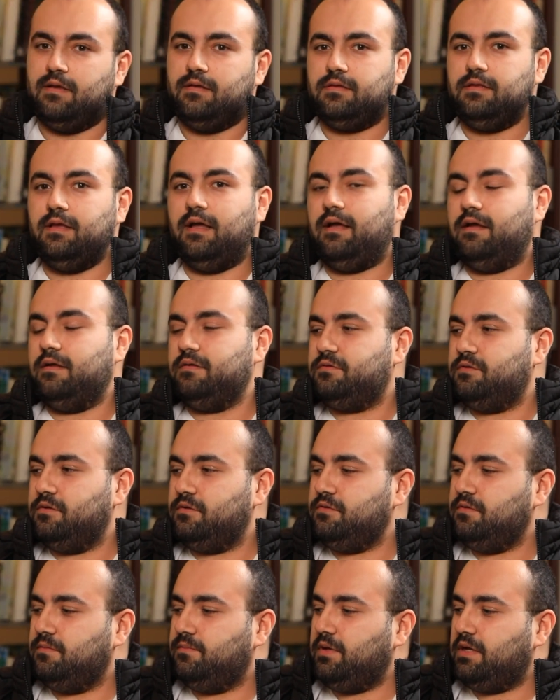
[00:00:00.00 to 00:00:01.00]
Yeah, I tell
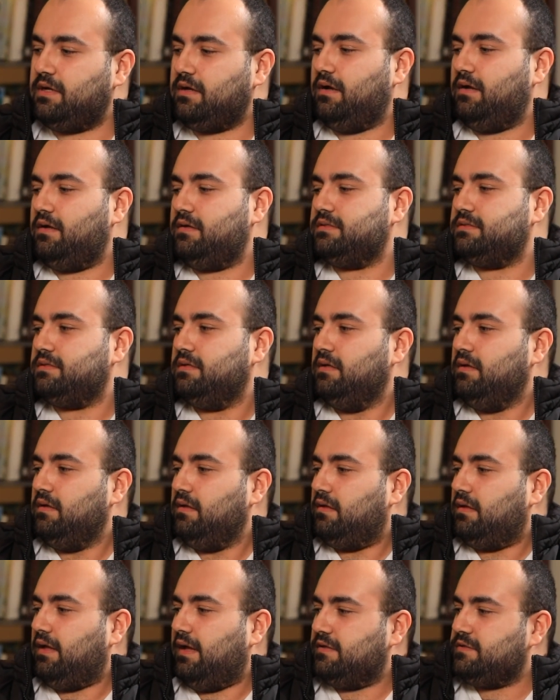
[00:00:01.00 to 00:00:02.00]
you, because
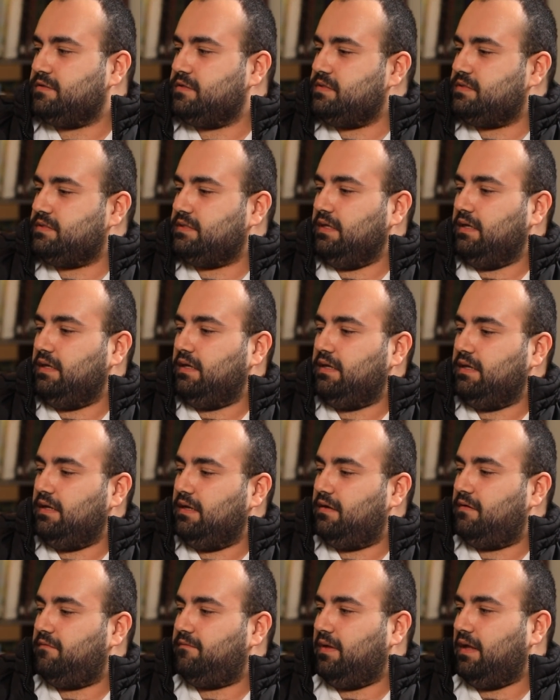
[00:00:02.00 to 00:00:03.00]
as you see
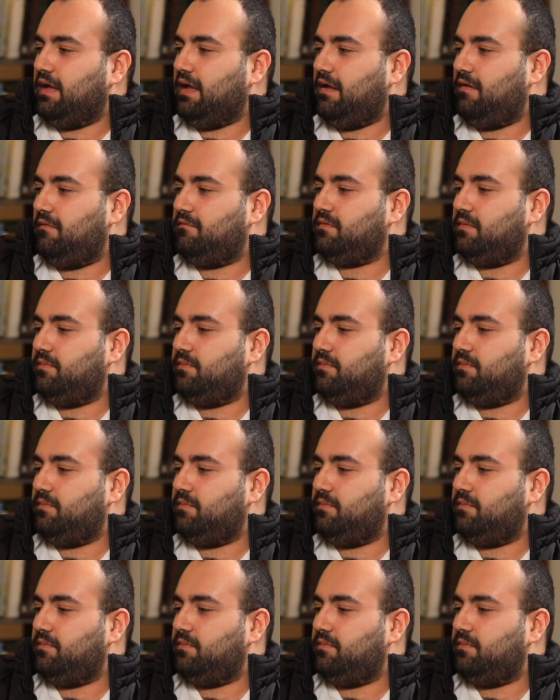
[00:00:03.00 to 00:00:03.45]
here, we have the